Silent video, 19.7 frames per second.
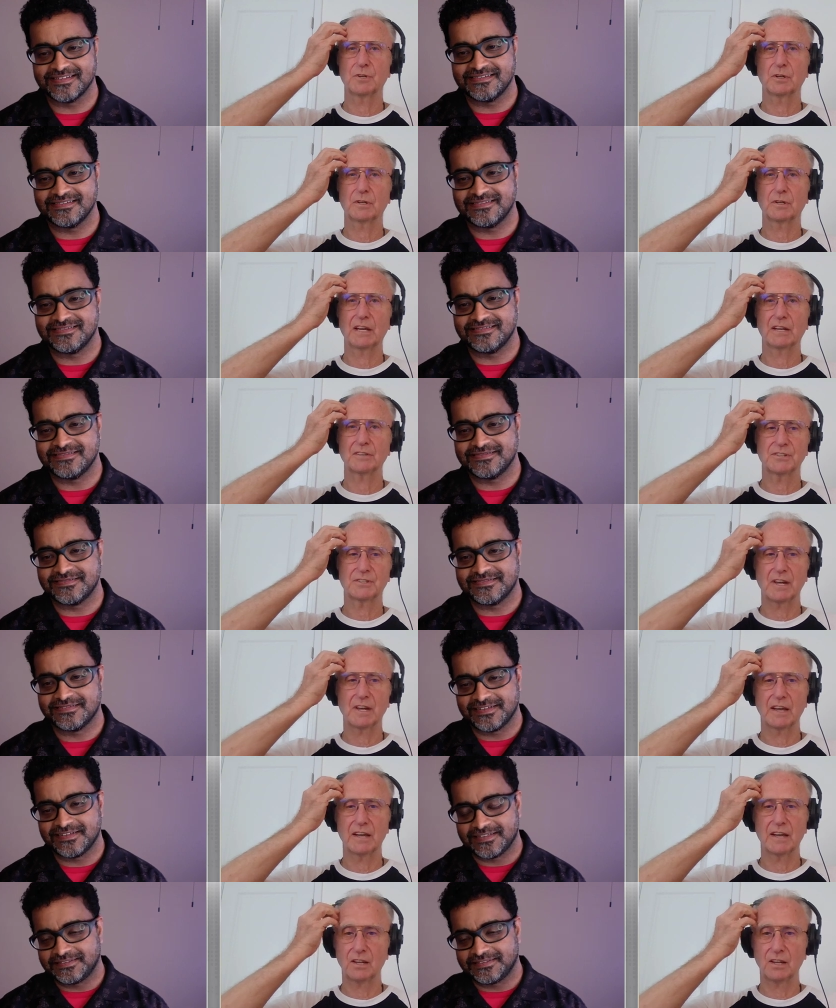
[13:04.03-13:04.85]
Speaker 1: to get and
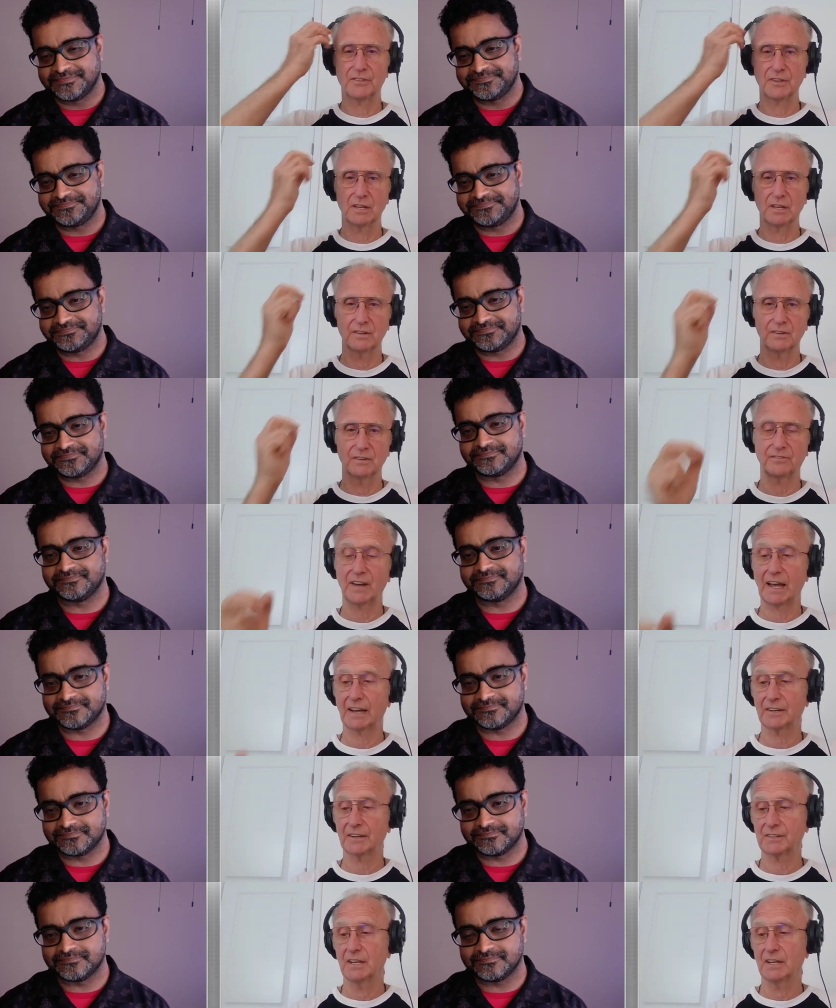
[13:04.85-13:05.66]
stay healthy. In
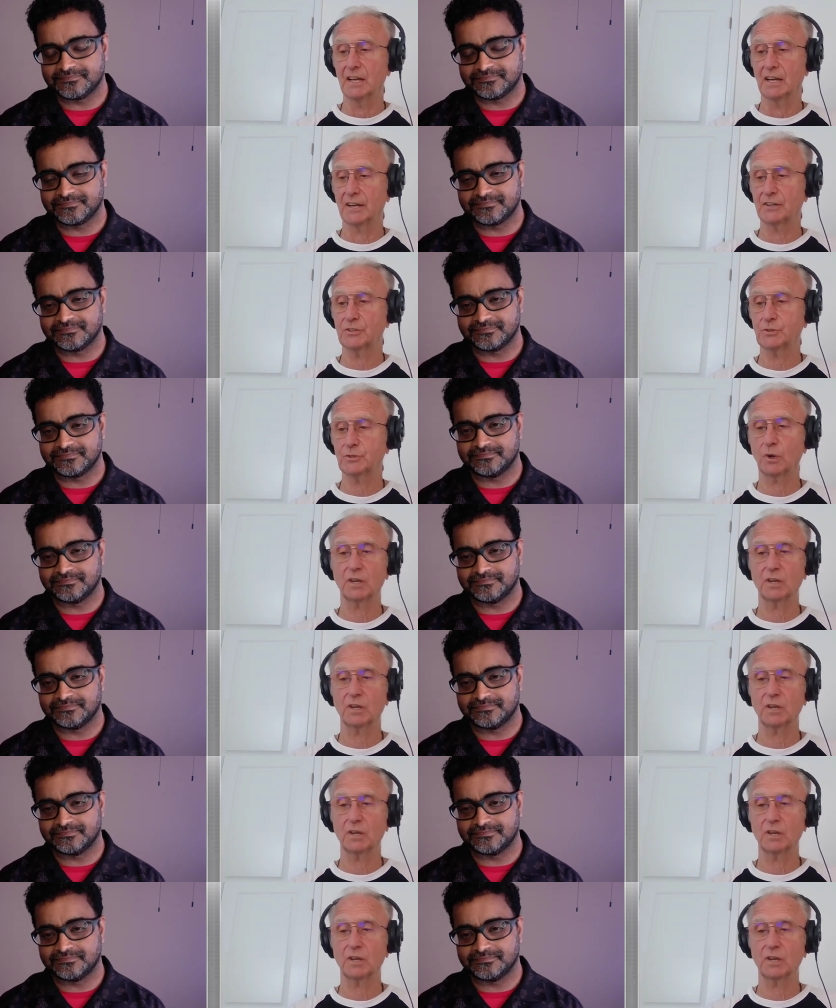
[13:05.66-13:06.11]
fact, it's